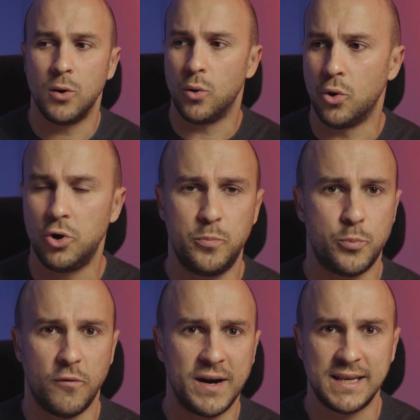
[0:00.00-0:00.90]
or
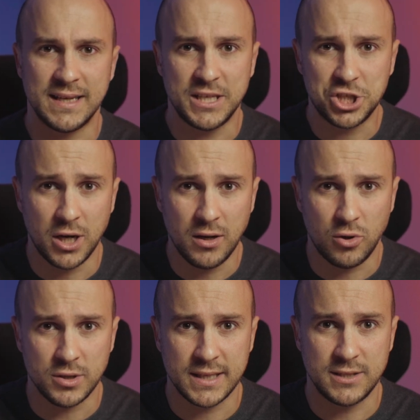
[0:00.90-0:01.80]
providing additional
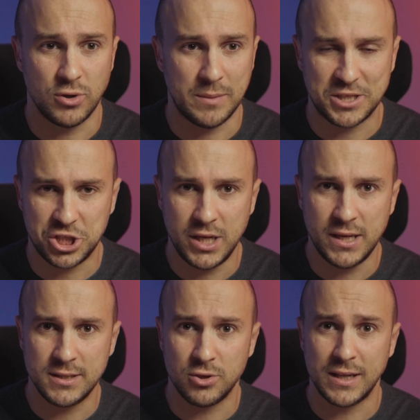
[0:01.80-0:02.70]
context to the
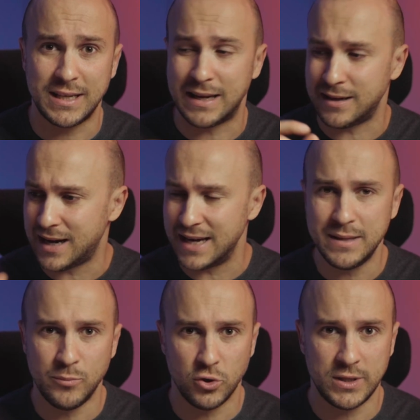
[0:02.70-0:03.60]
machine so that it can guide
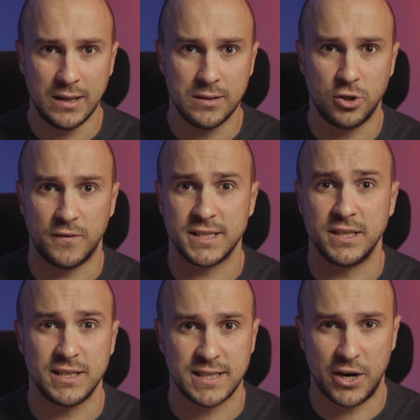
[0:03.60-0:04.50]
the model towards
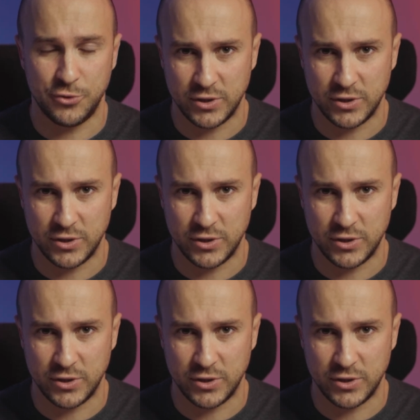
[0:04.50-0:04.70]
the desired